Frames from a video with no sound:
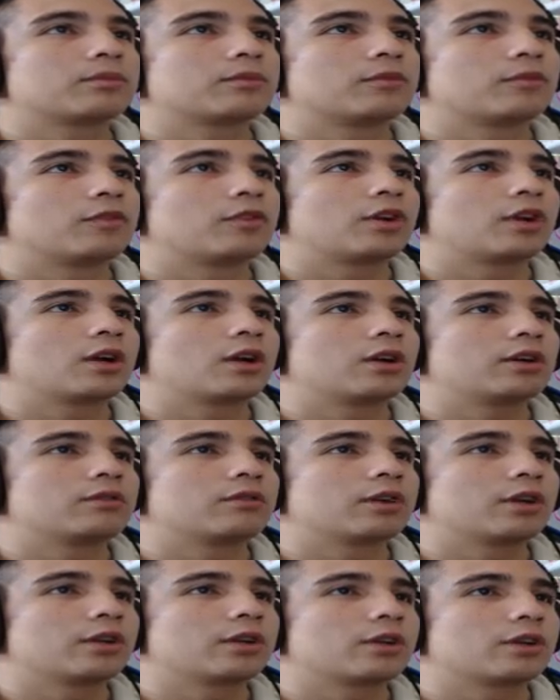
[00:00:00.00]
Very,
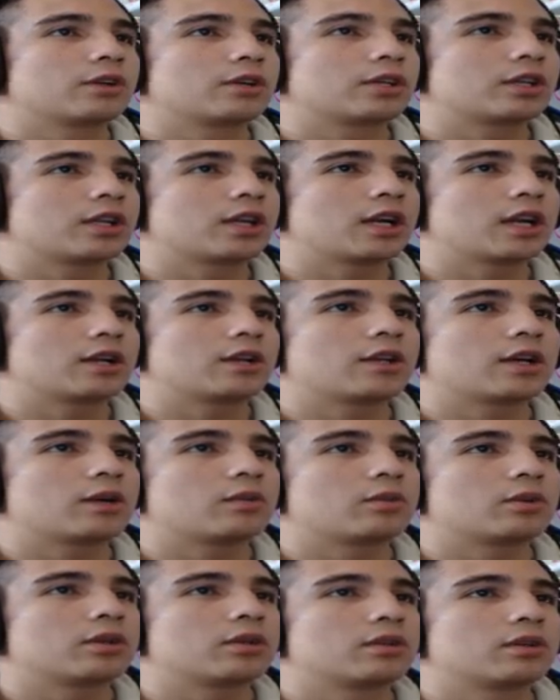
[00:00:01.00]
very hard to get out of
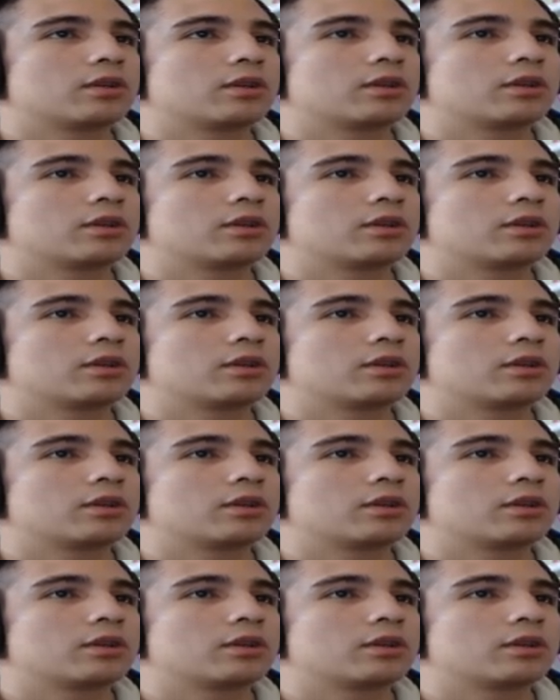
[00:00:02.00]
that one.